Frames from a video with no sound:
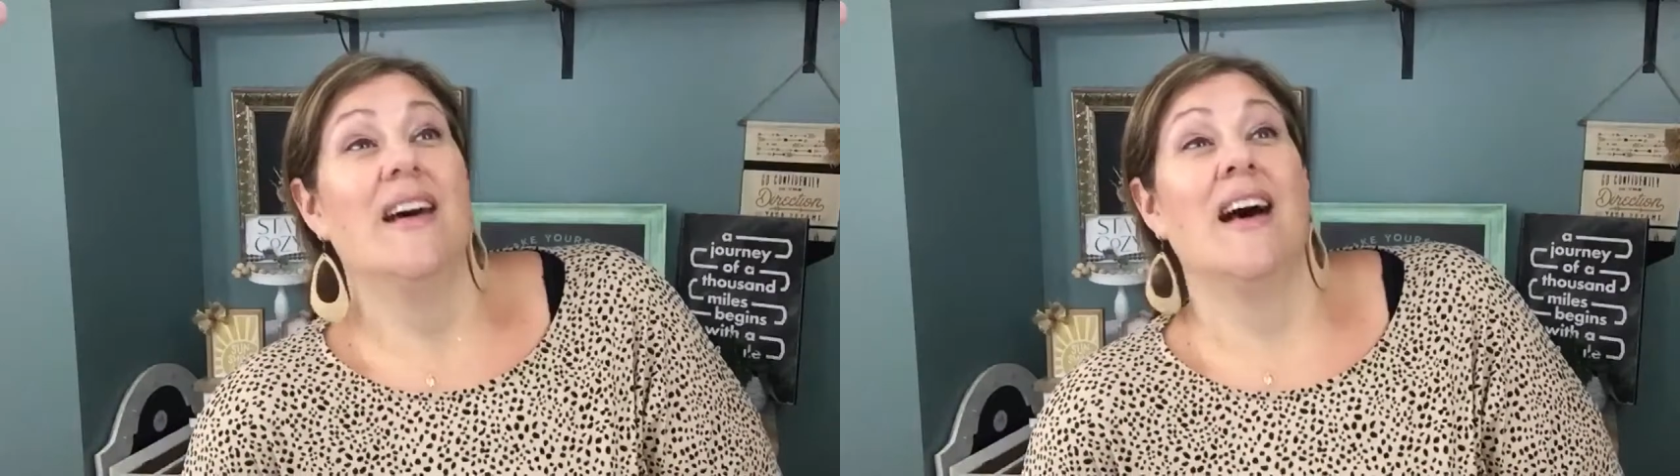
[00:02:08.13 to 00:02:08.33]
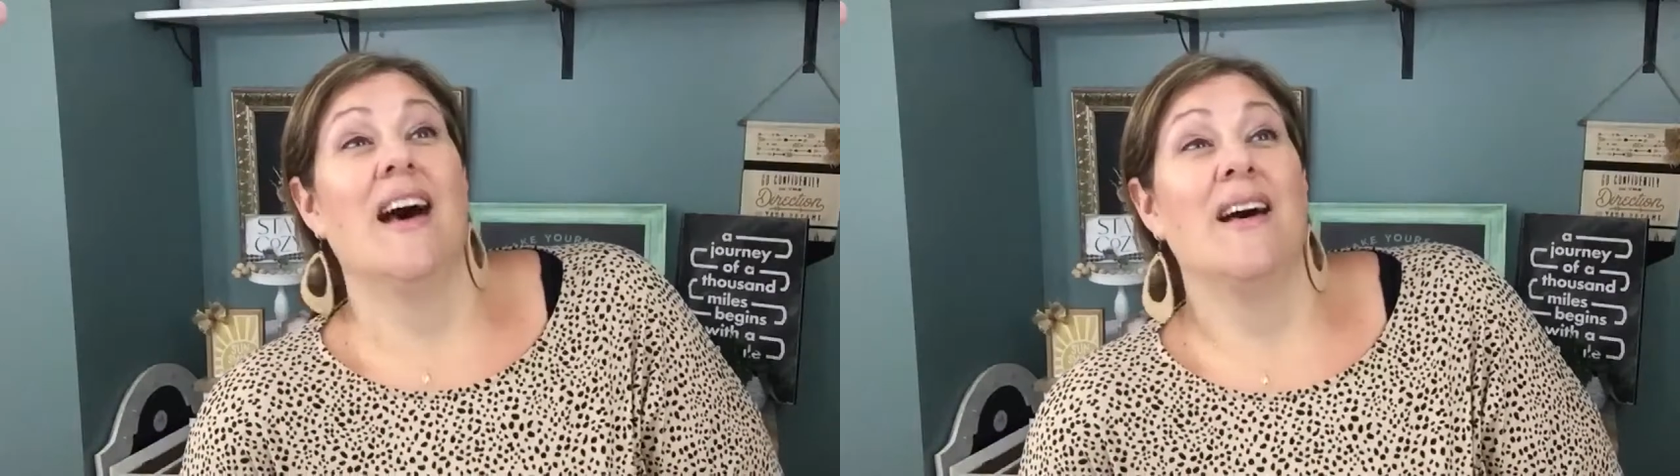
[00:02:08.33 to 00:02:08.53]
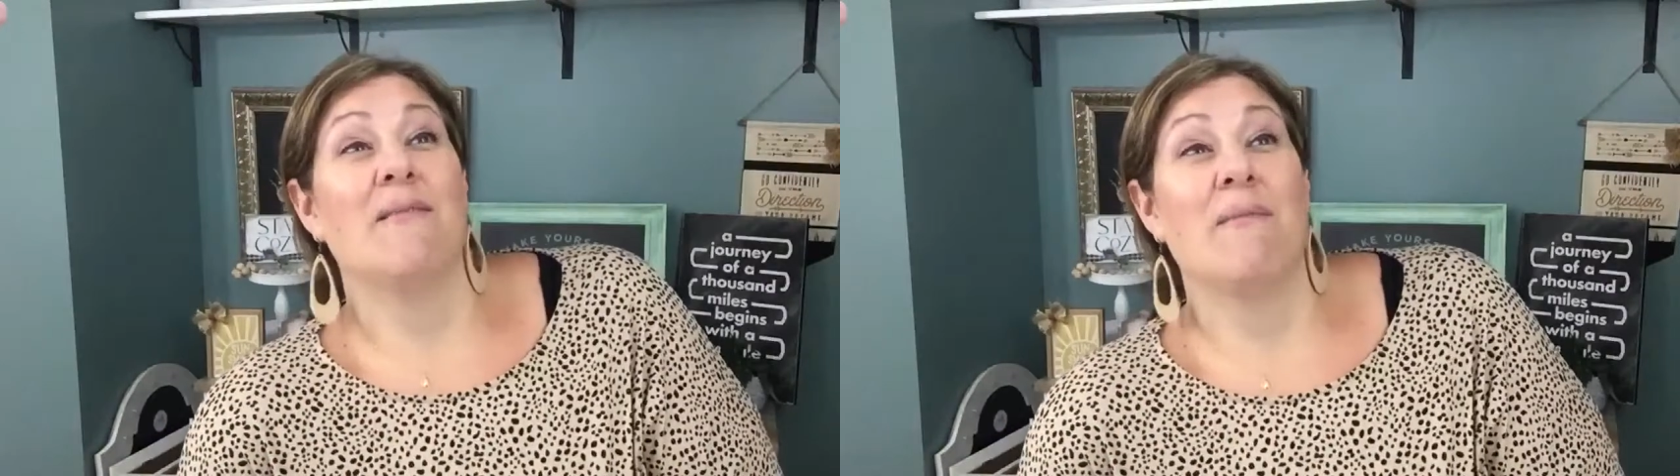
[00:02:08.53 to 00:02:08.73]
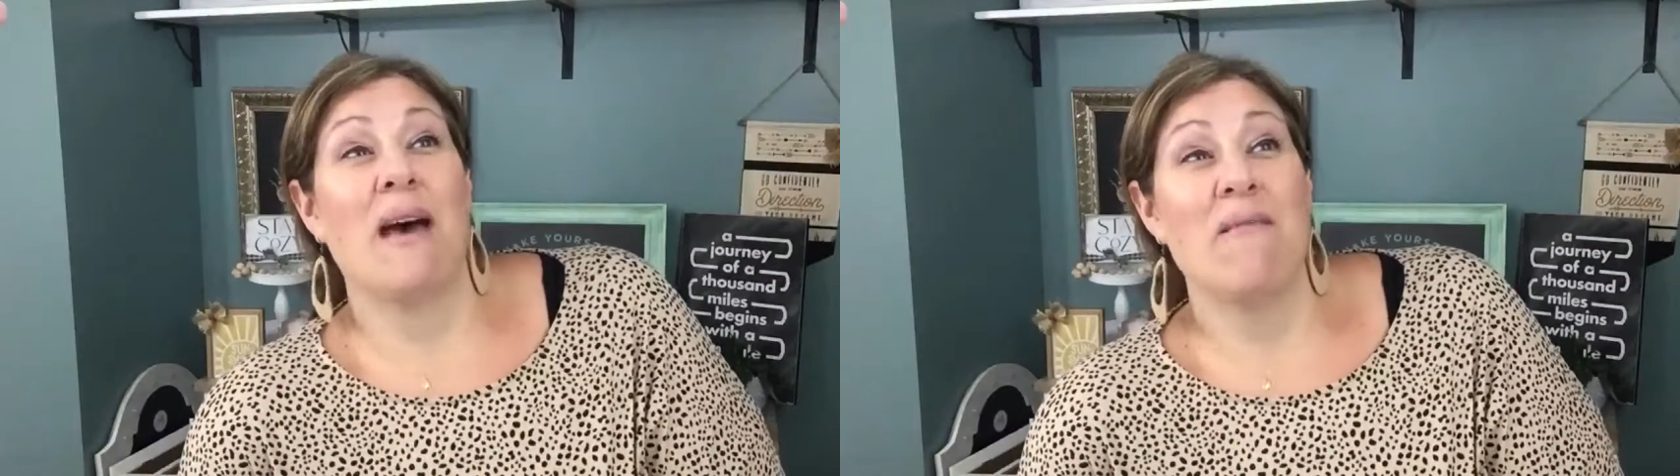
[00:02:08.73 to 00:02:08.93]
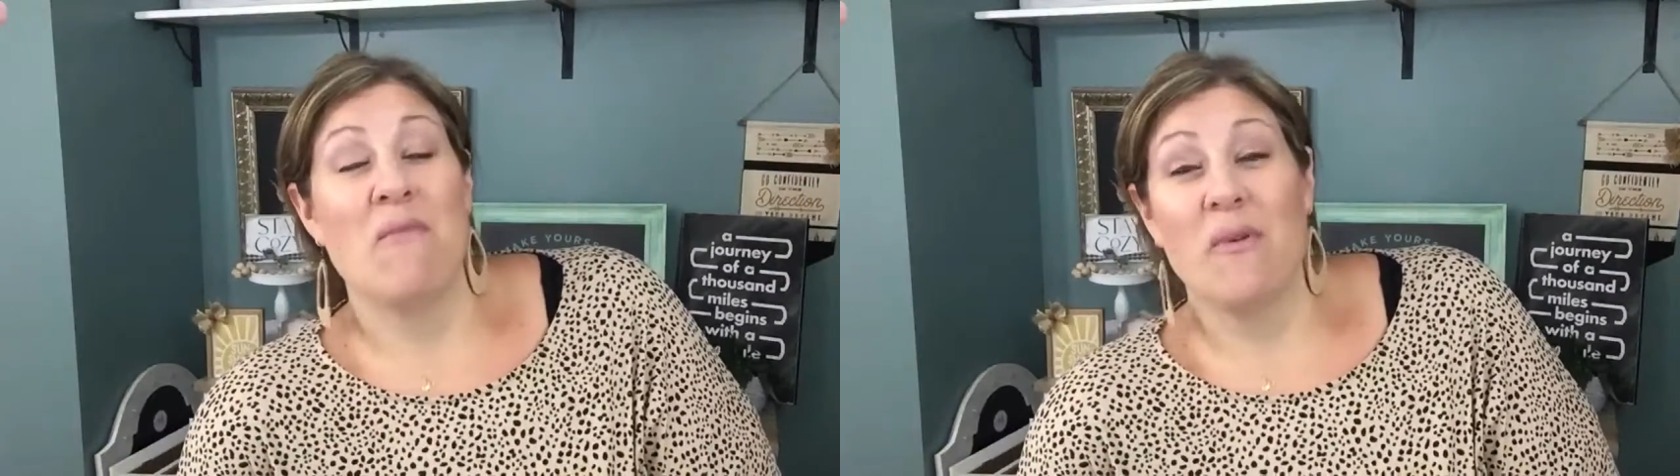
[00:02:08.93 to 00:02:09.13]
um,
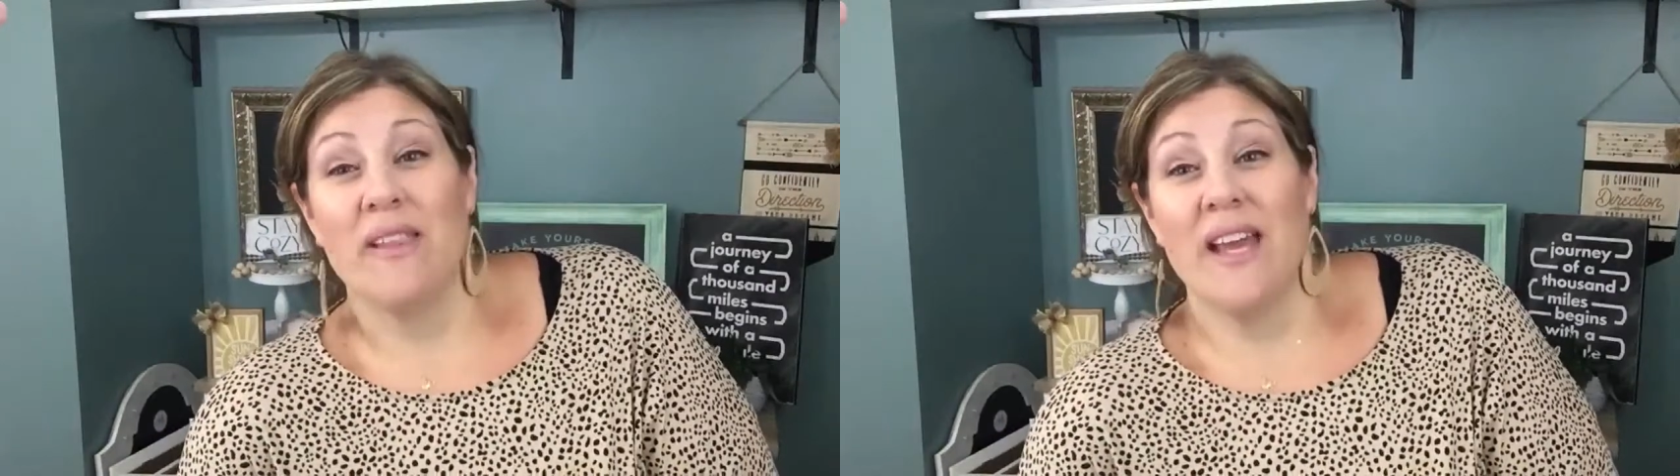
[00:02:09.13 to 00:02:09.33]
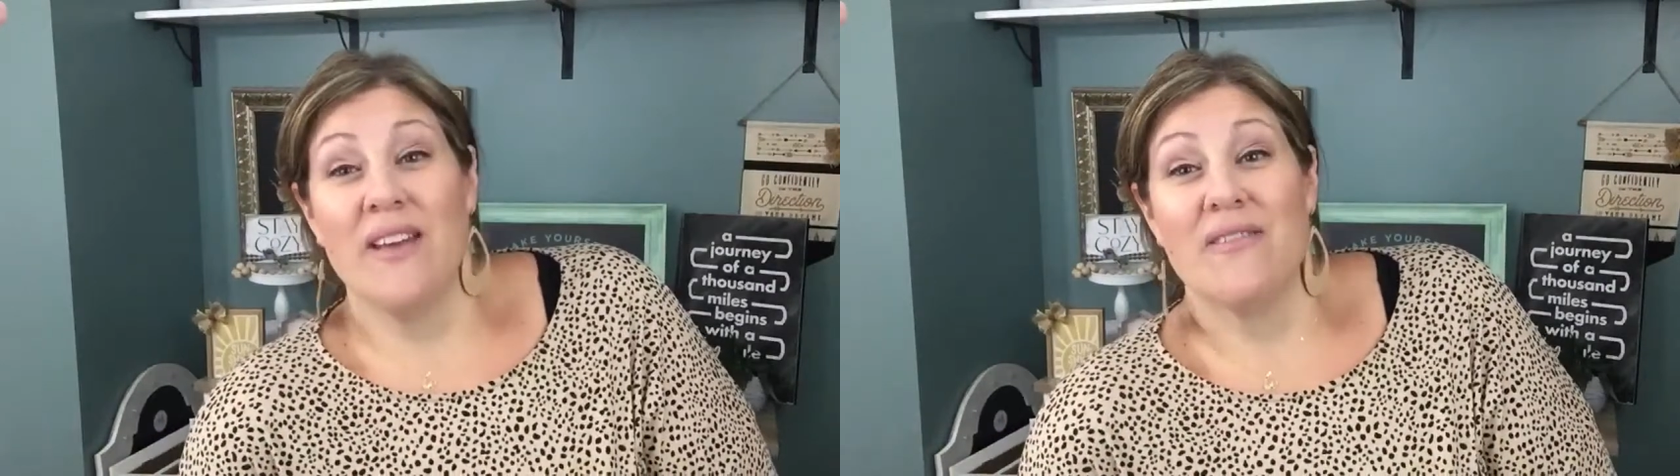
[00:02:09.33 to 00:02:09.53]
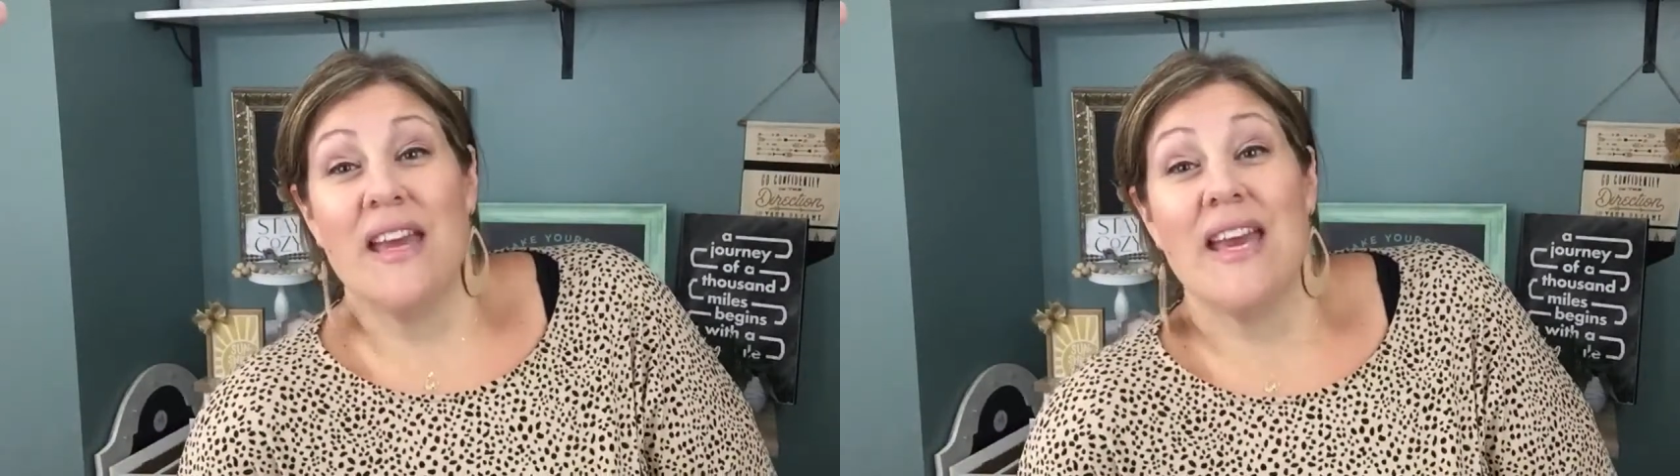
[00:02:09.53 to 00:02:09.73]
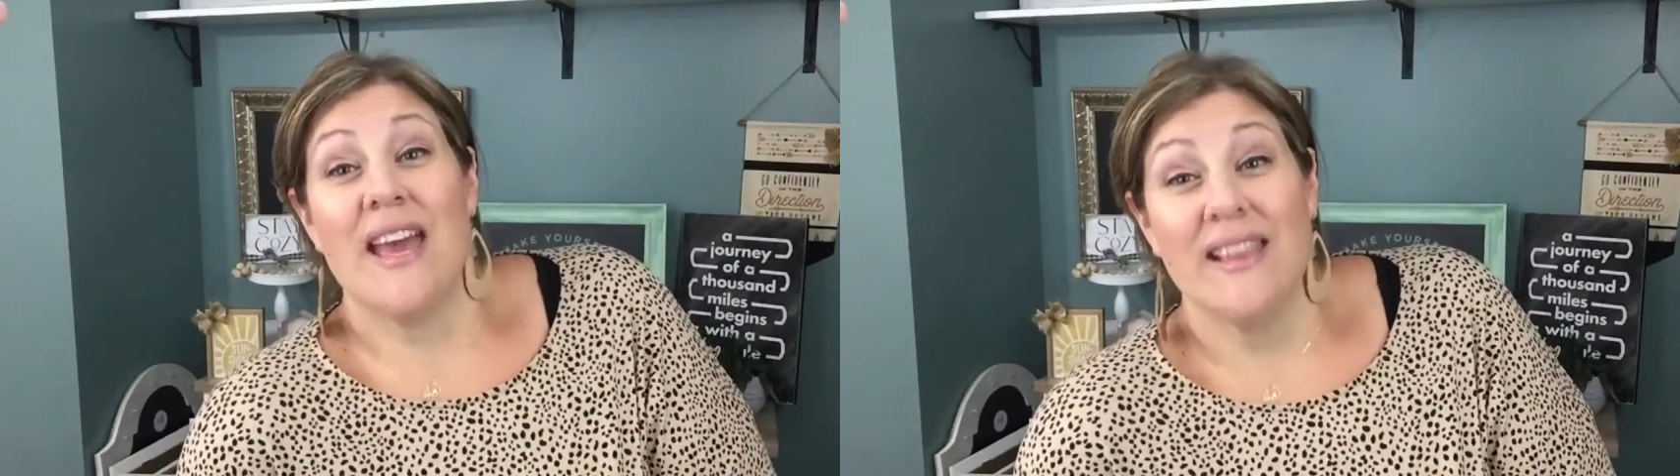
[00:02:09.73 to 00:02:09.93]
I'm more like vacay